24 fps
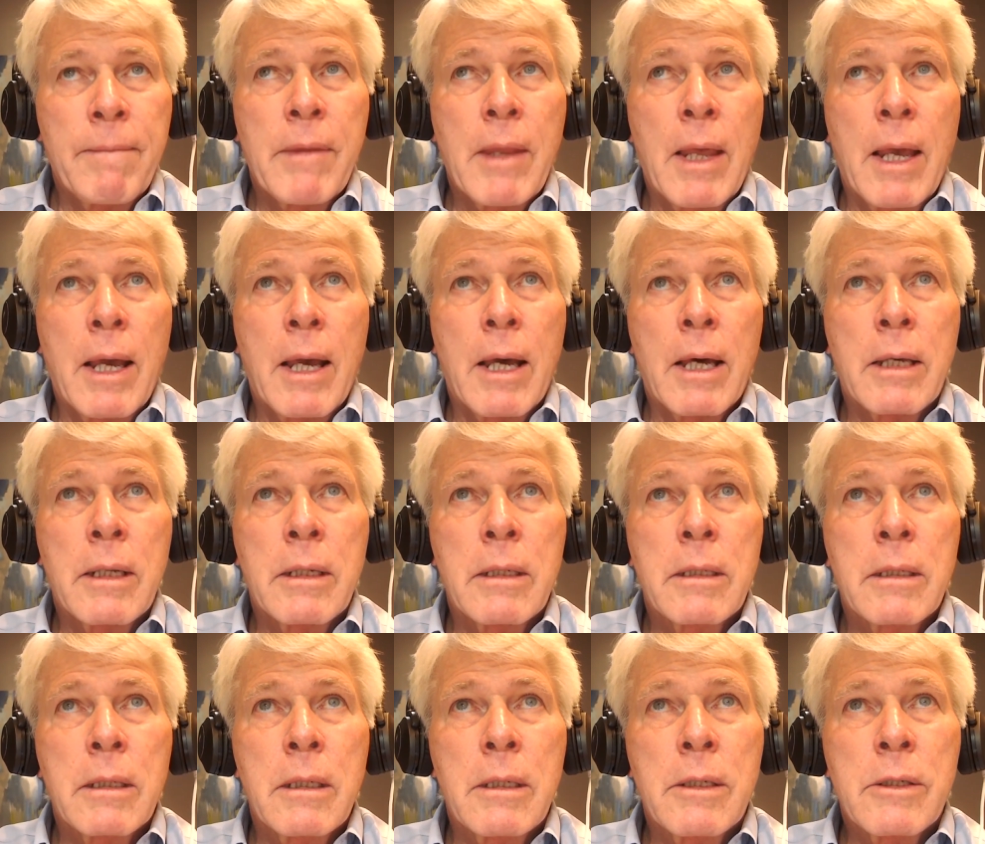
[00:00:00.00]

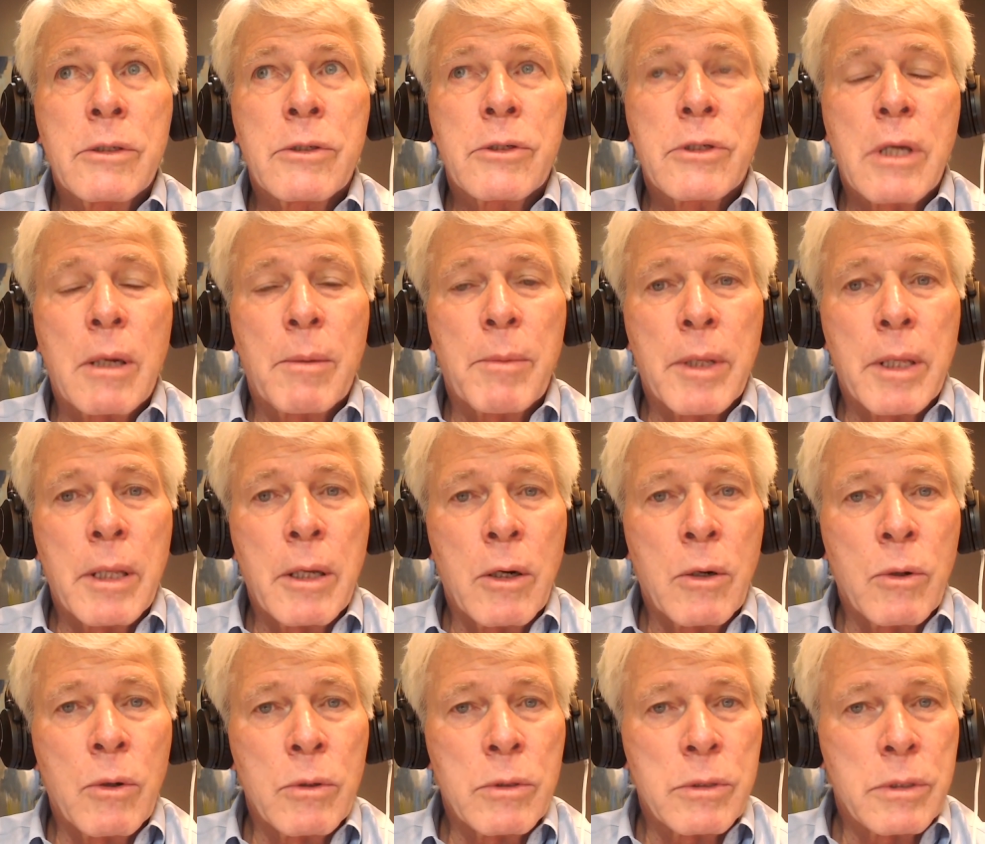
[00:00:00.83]
And some of
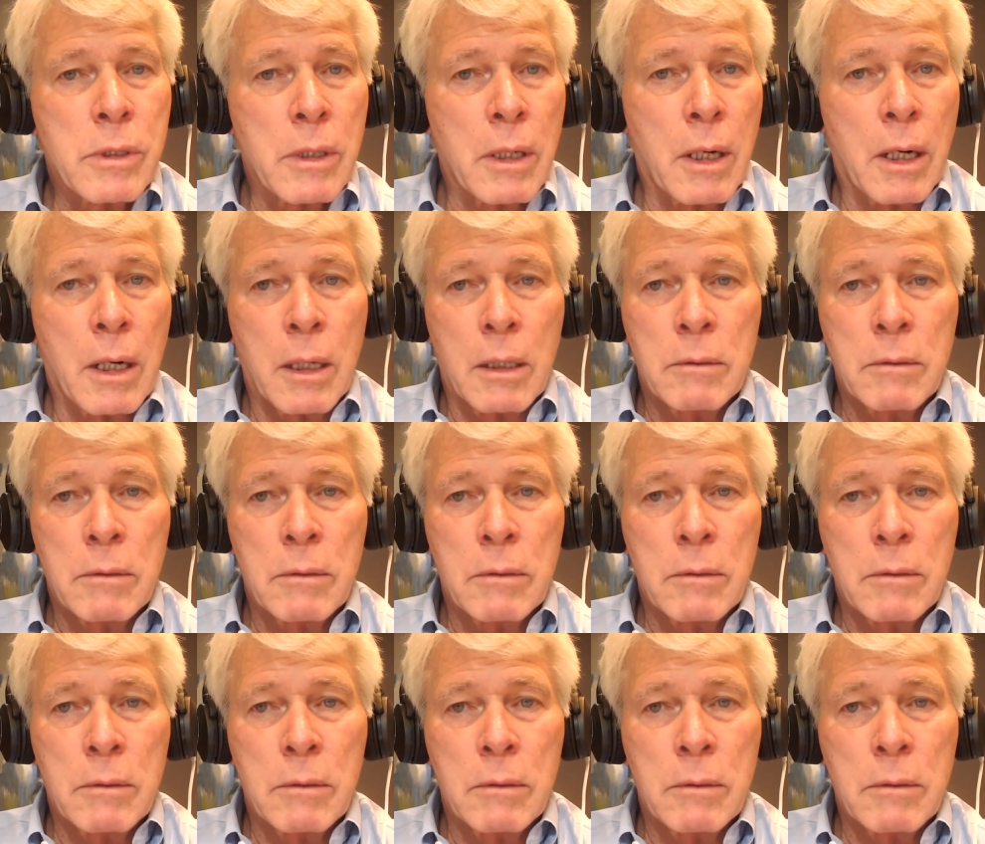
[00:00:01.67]
those